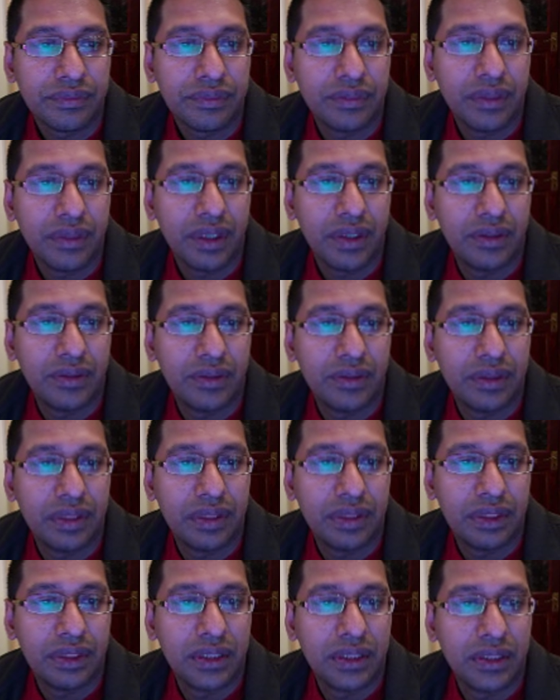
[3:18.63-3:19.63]
Now,
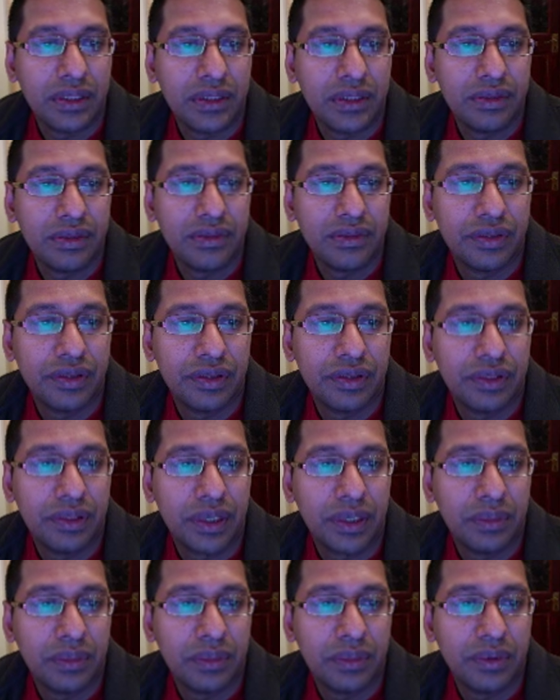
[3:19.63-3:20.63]
these are the different
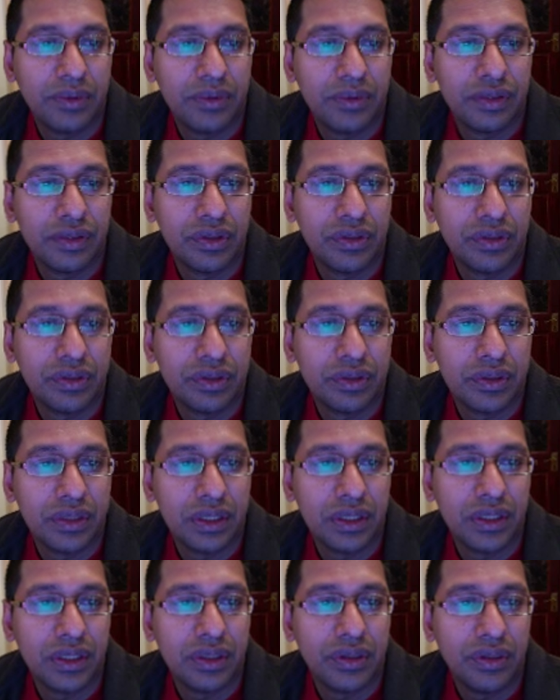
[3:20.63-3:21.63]
types of tools that
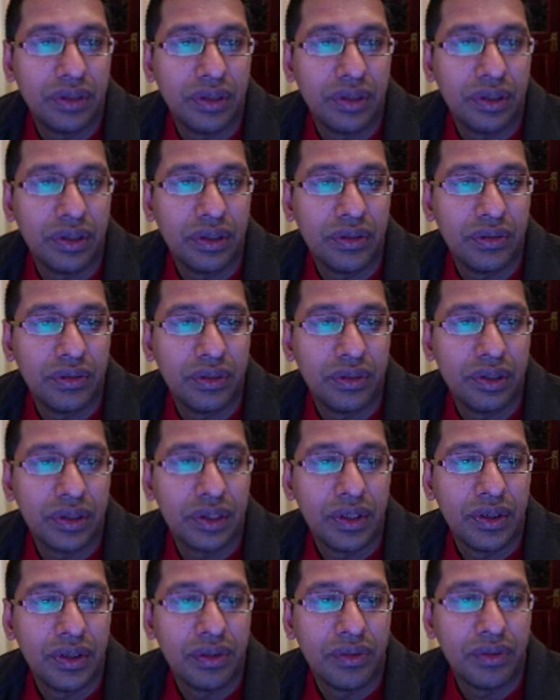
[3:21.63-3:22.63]
you got
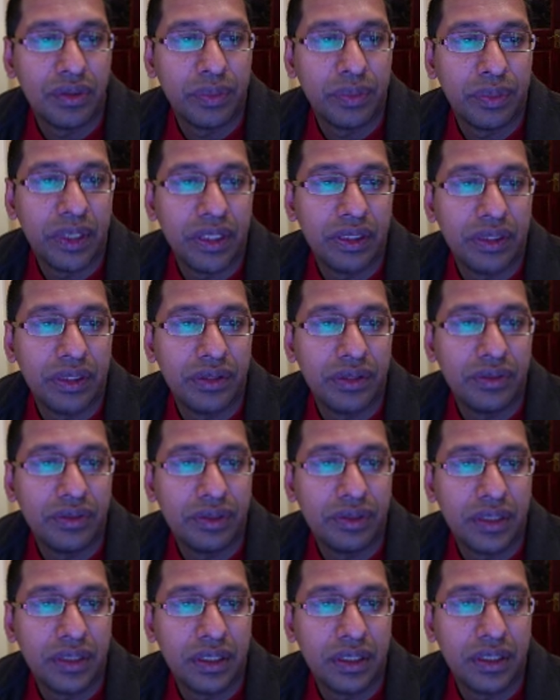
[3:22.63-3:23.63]
for painting for
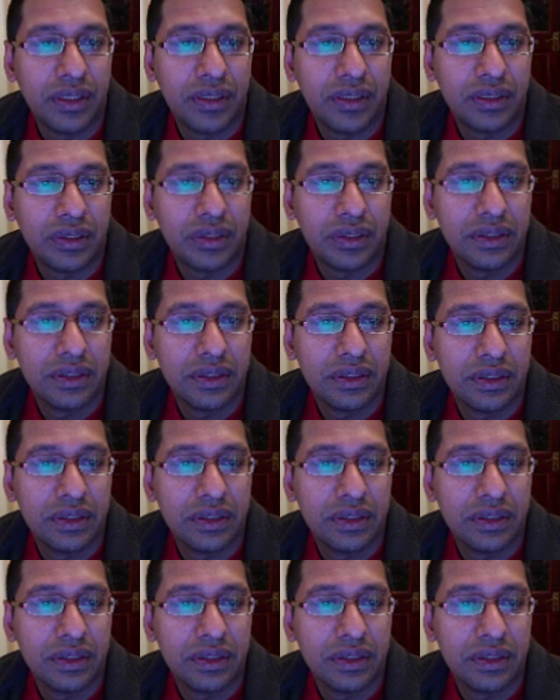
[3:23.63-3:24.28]
the cursor.